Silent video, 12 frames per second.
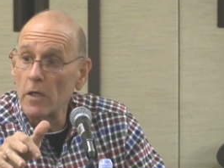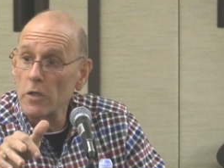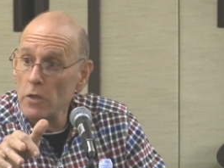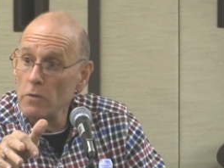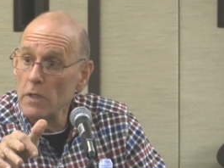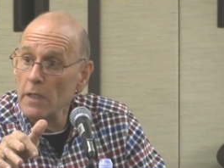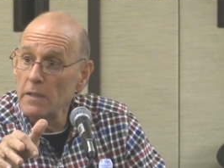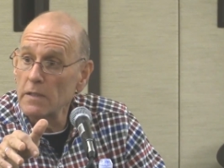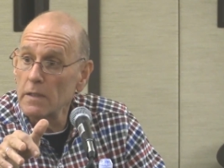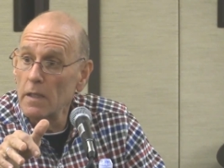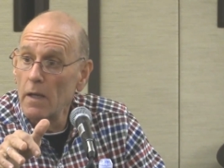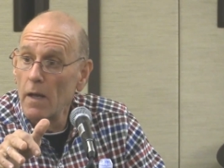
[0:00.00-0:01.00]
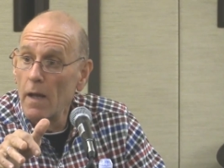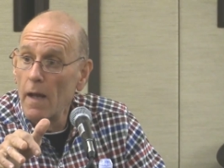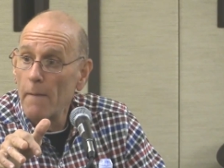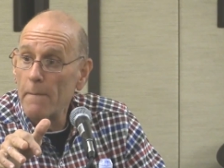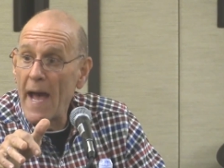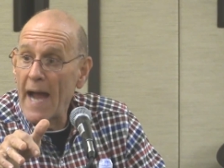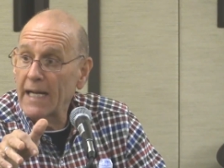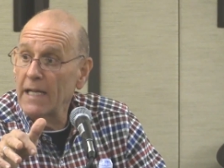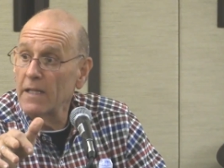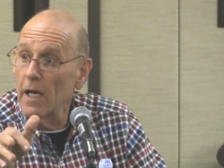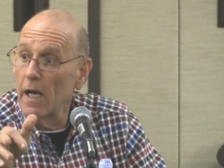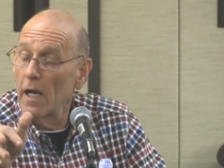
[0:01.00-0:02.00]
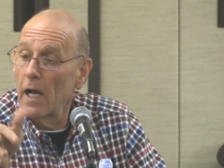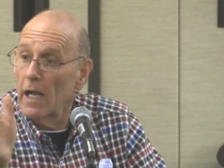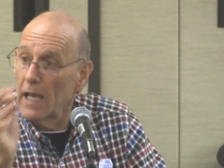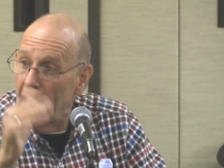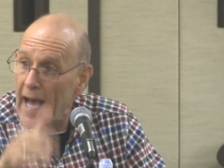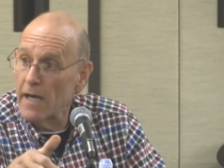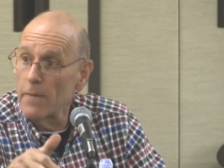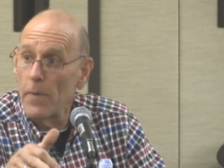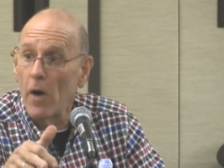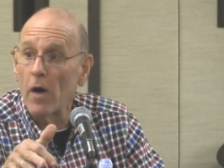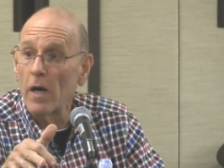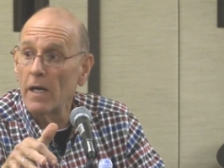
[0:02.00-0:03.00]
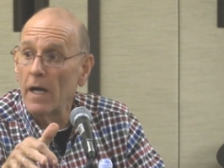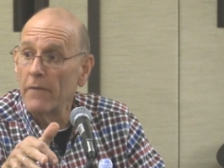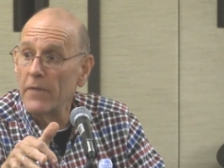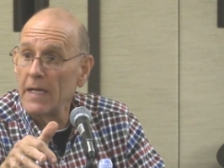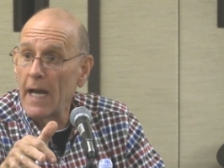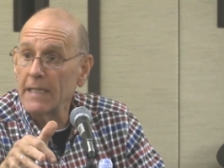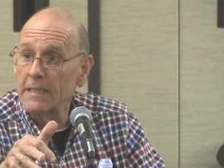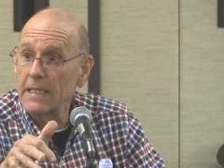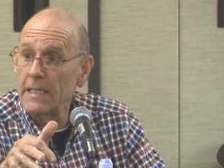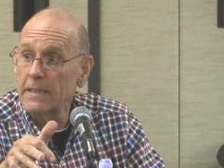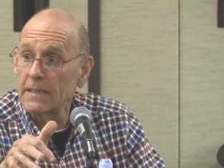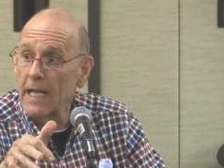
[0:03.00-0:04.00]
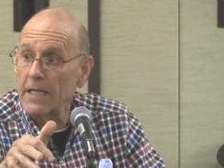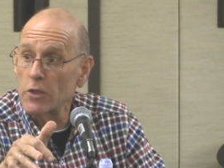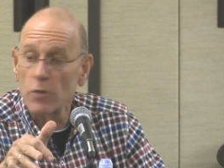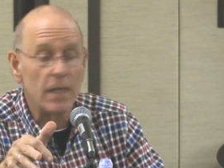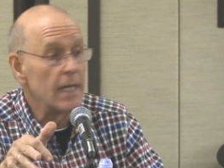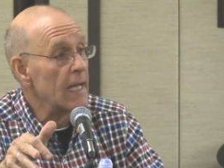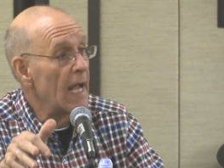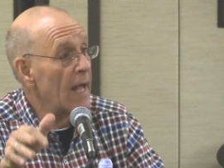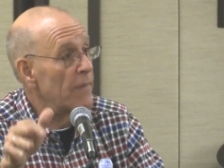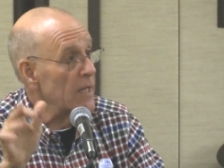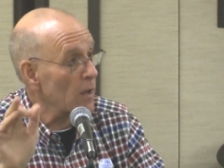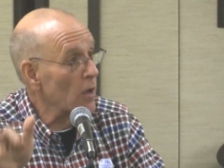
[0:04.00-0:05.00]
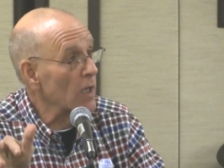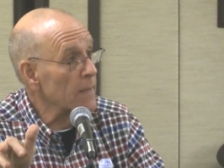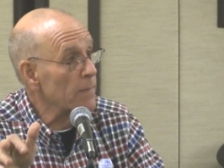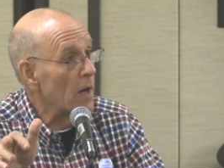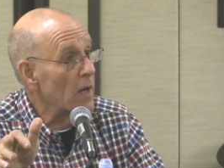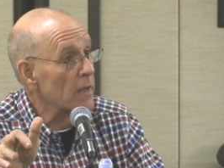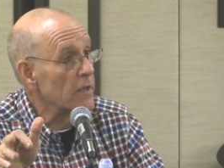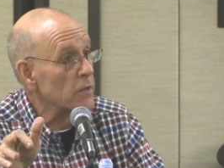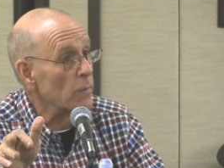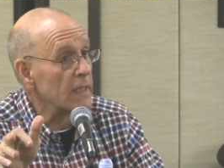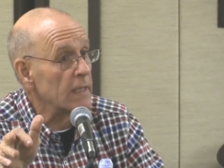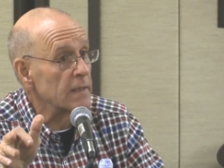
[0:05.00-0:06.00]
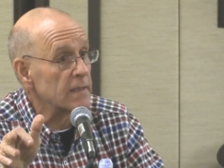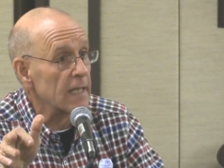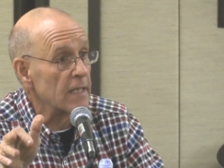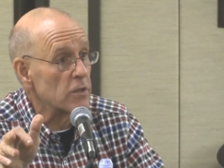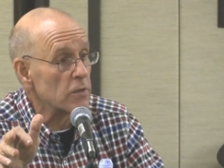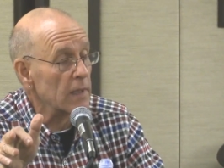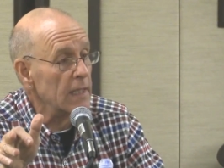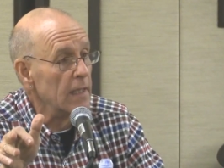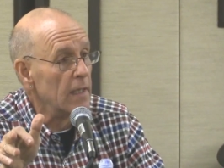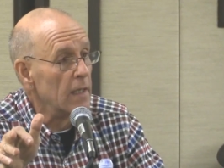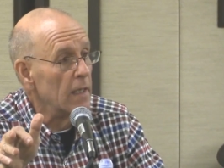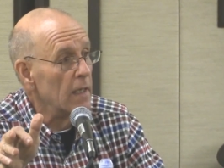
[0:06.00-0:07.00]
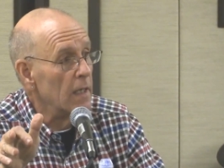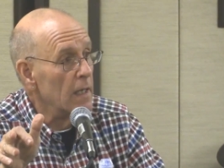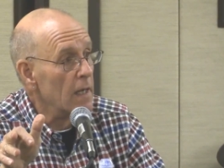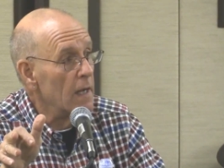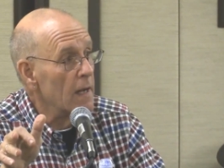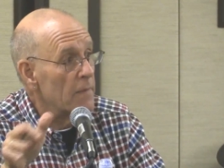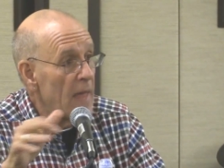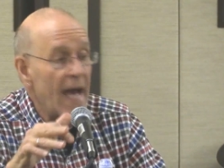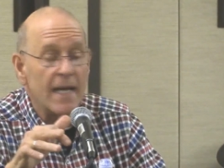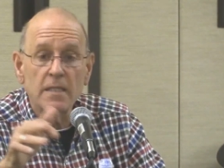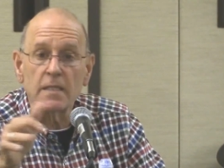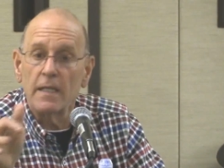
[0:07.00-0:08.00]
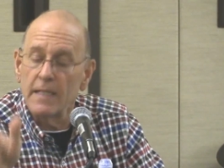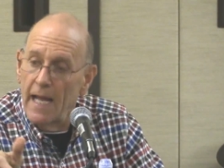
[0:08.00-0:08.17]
their unions back in the latter part of the 19th century and the early part of the 20th century. That is the